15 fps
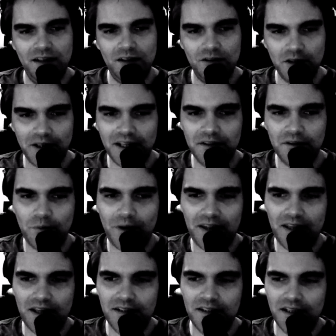looking the way
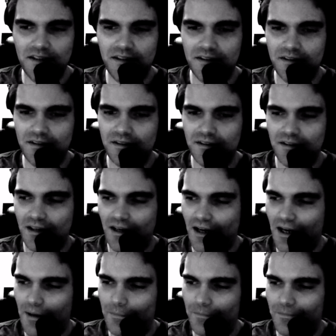they did
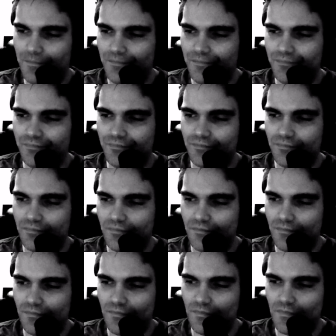
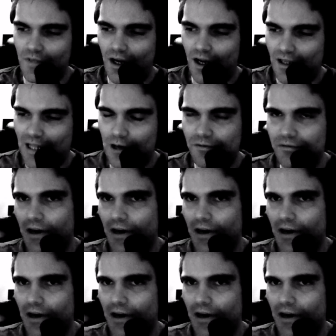allowed